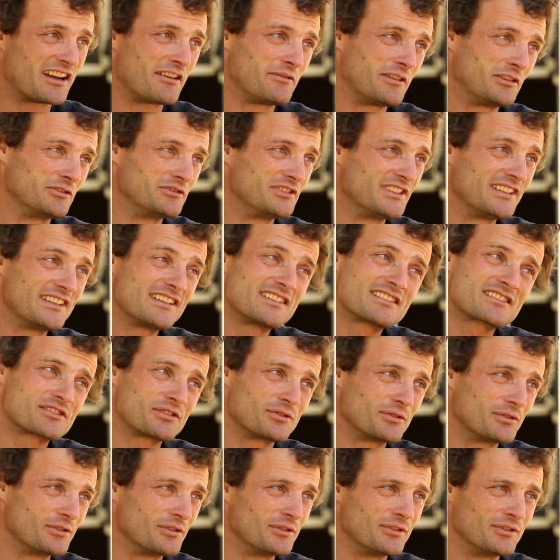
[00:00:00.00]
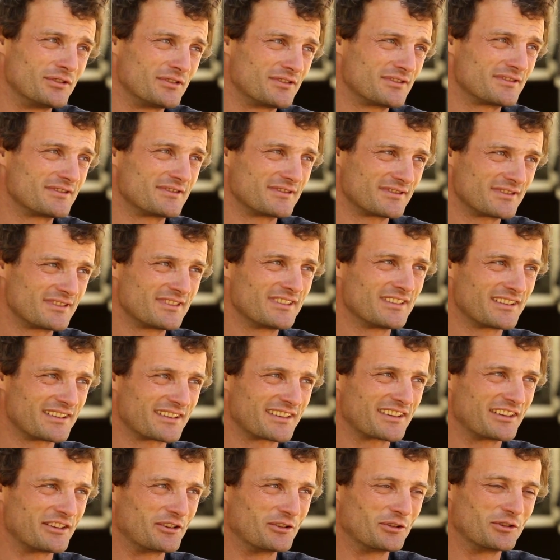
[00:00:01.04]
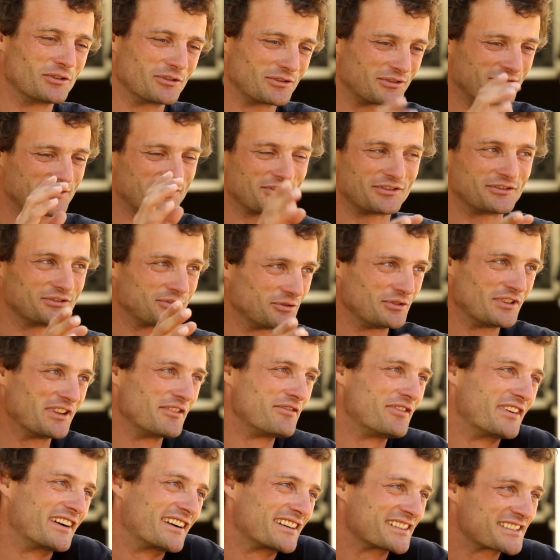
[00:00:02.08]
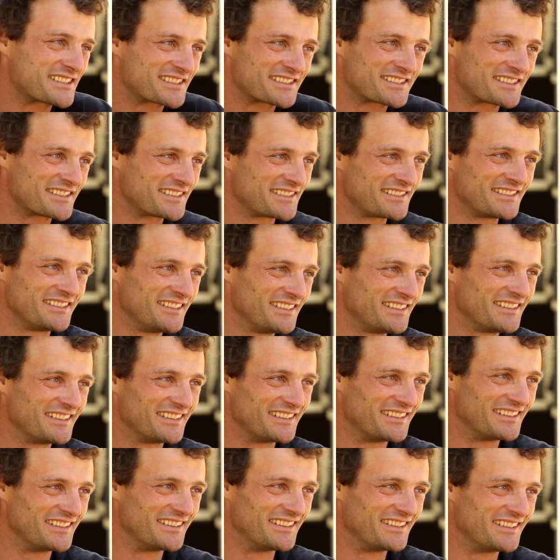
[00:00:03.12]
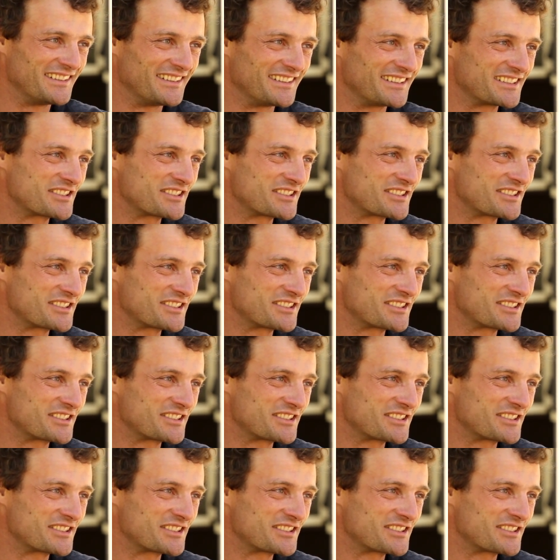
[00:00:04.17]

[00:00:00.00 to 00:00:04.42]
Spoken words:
about this, so he go to the first school.